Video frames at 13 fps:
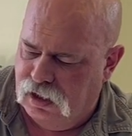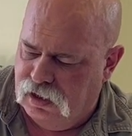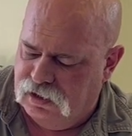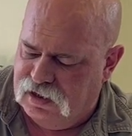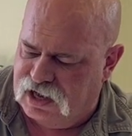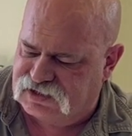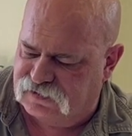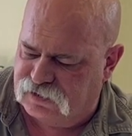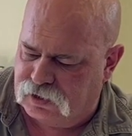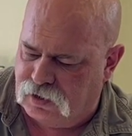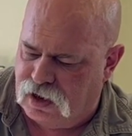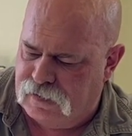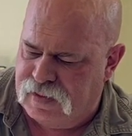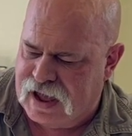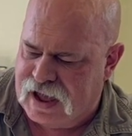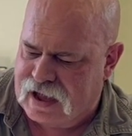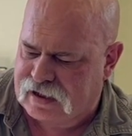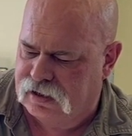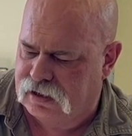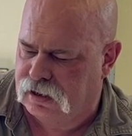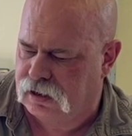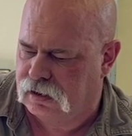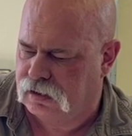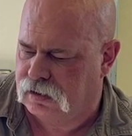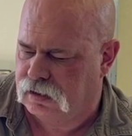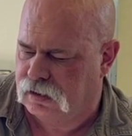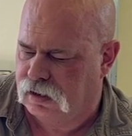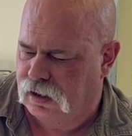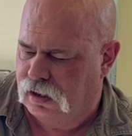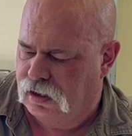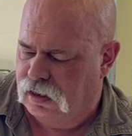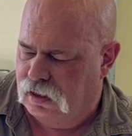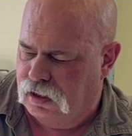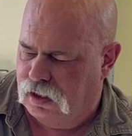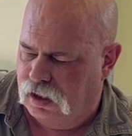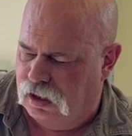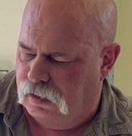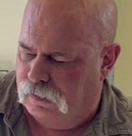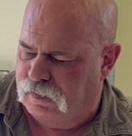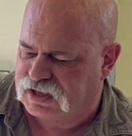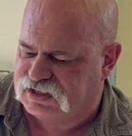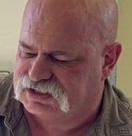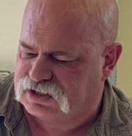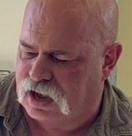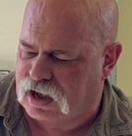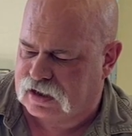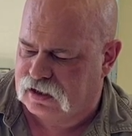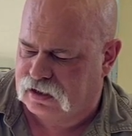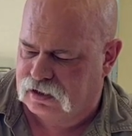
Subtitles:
Next, further on back, buttstock.